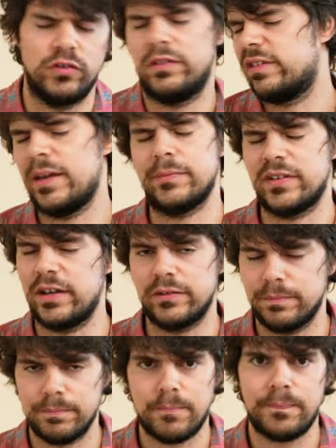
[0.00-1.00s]
is the same size.
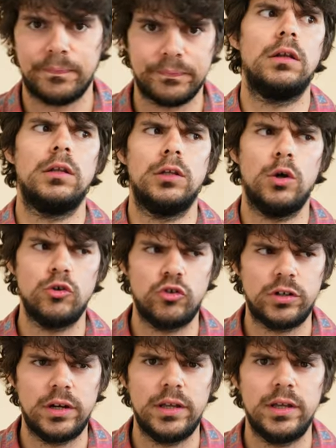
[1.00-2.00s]

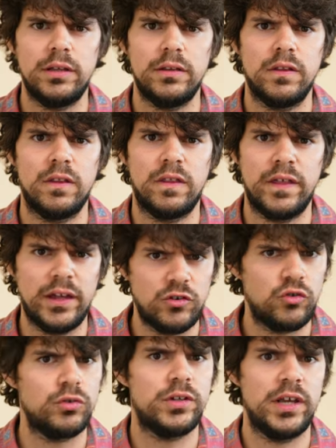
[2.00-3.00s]
Logically, that
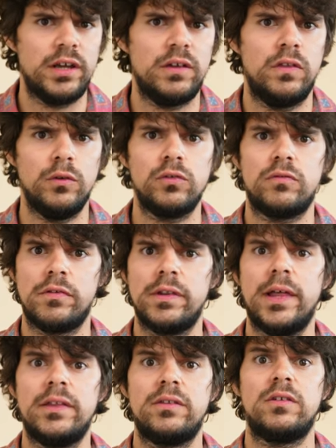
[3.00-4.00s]
should take those three
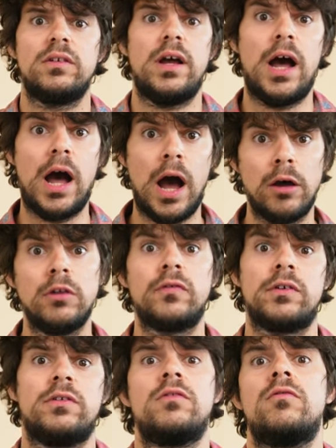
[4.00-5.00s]
lenses out of
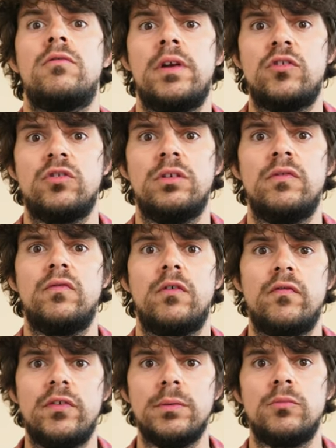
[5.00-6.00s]
consideration for
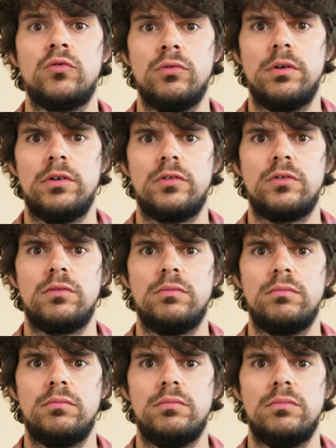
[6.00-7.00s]
film shooters,
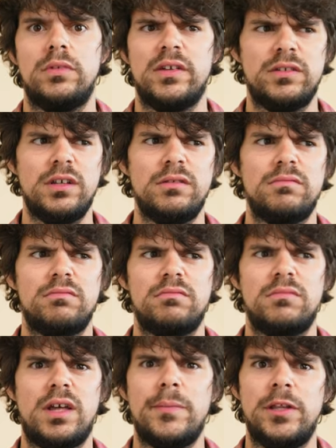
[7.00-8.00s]
doesn't it?
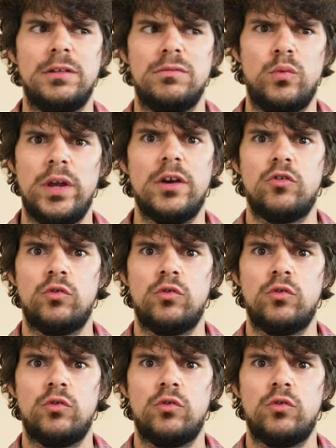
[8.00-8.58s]
I mean, we are